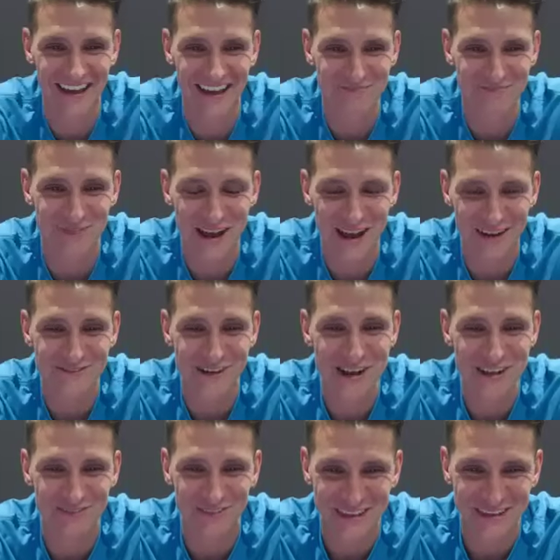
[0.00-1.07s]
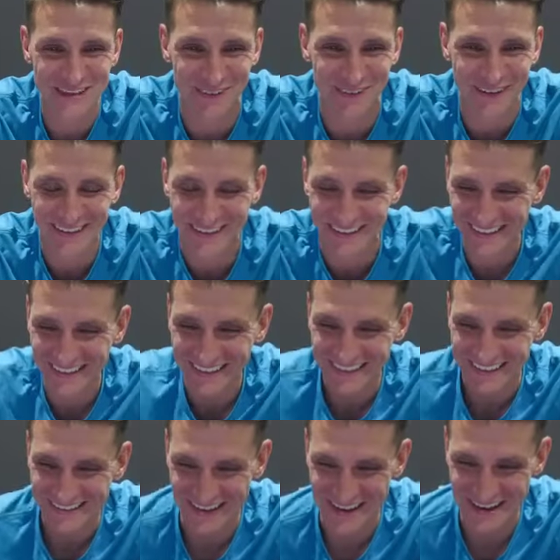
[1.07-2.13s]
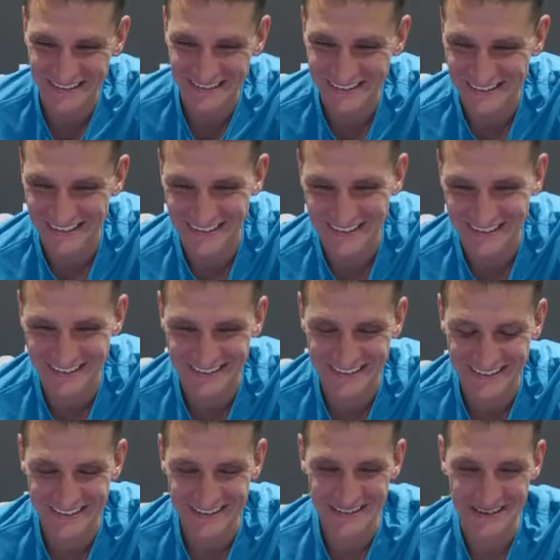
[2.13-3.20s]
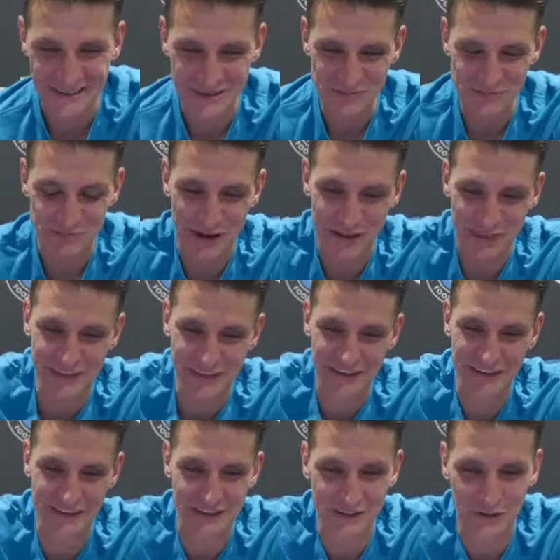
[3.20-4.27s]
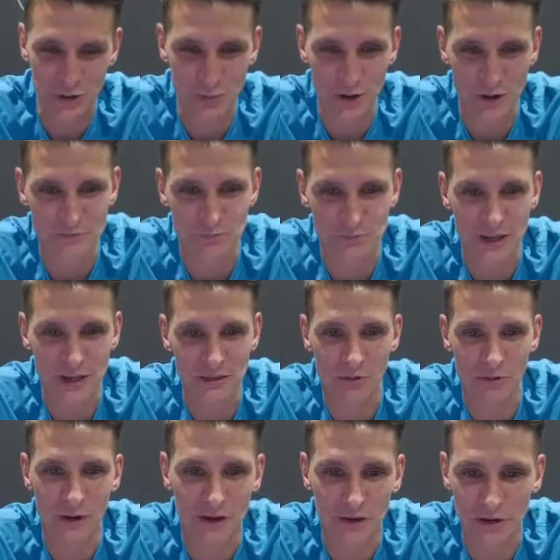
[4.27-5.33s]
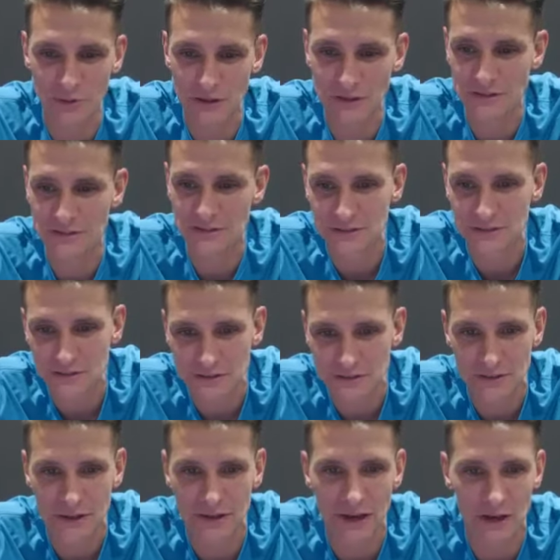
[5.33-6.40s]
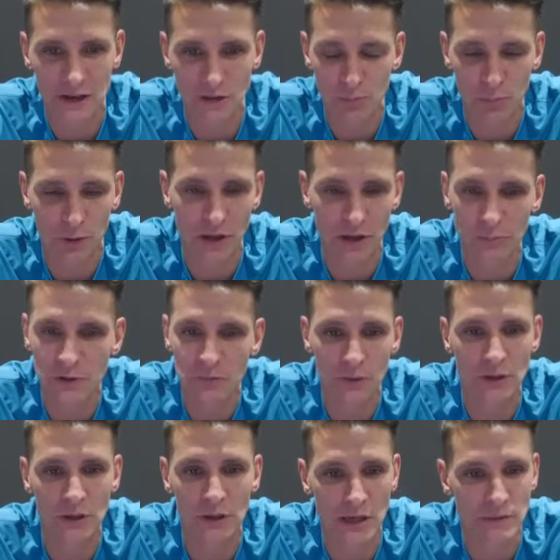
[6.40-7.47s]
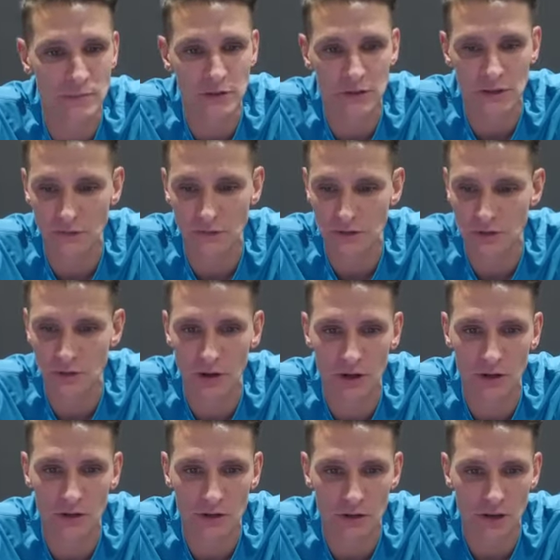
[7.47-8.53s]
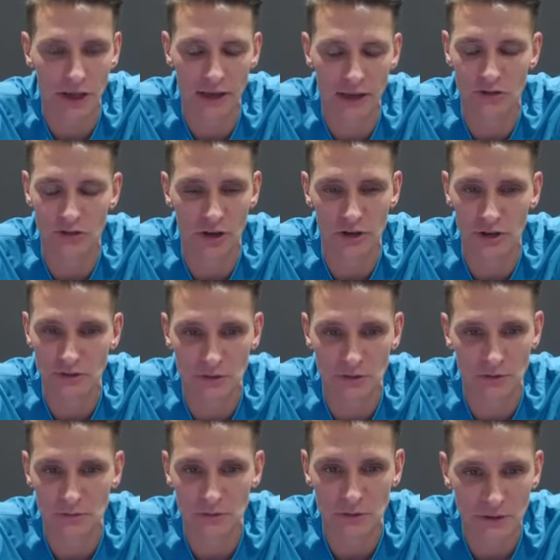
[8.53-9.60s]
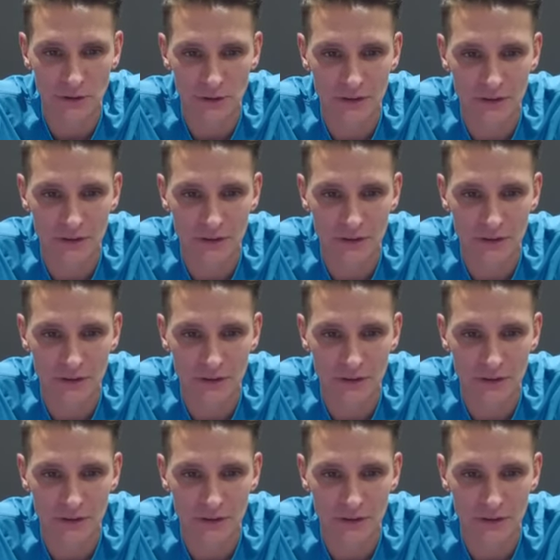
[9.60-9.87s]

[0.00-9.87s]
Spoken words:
I'm ready for this break. Yeah, it's, but I think it can almost break your momentum. I love playing midweek games. It gives you I hate training, so